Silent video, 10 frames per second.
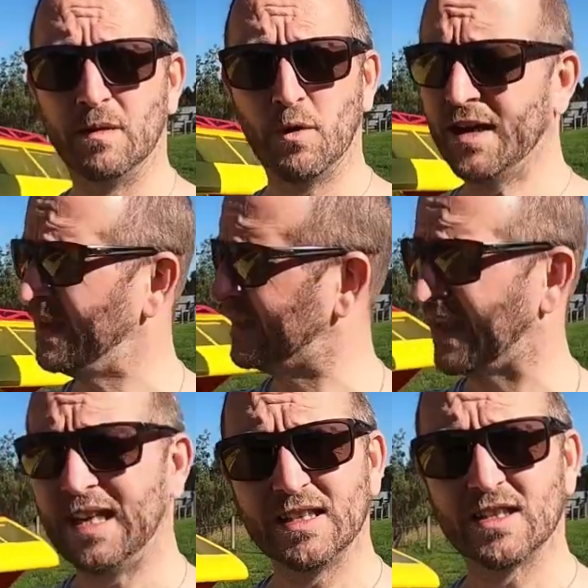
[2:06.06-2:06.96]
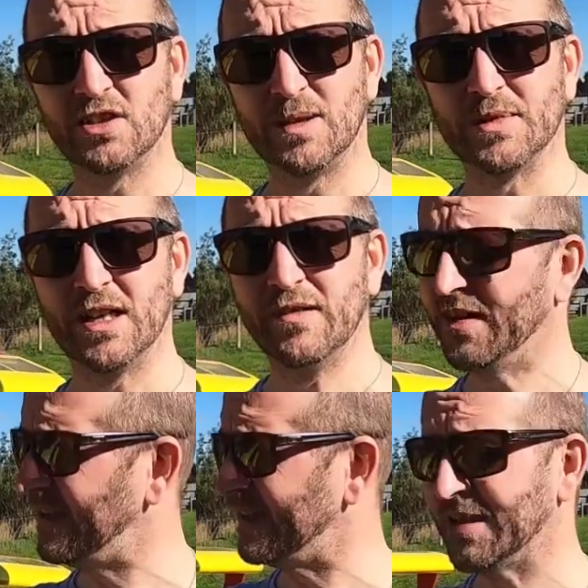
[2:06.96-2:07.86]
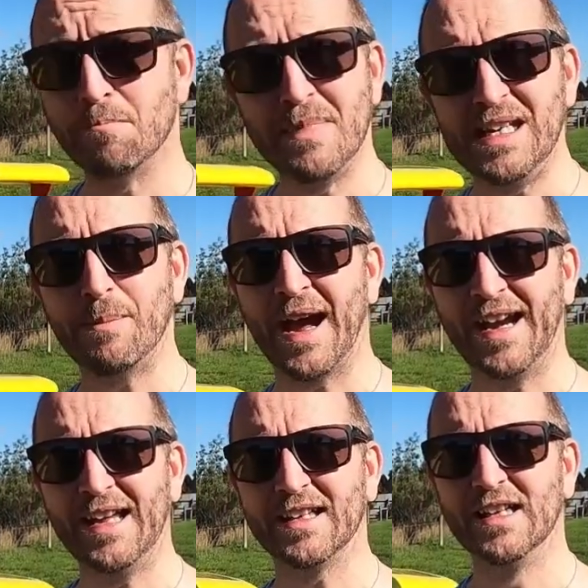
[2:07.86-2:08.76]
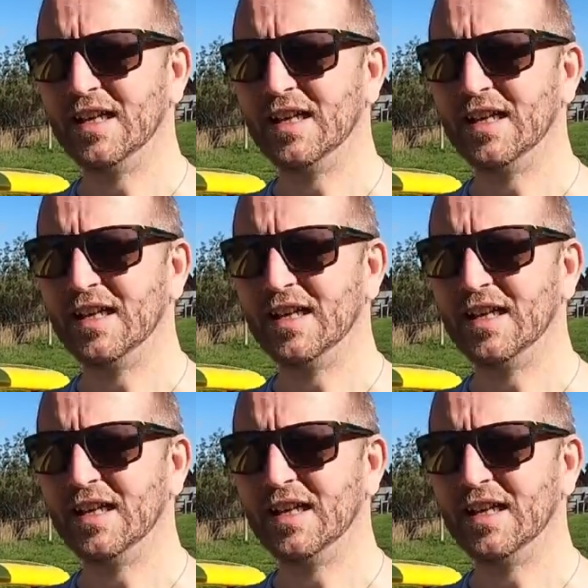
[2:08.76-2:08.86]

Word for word: one of these kits shipped over. This is the mini Panic,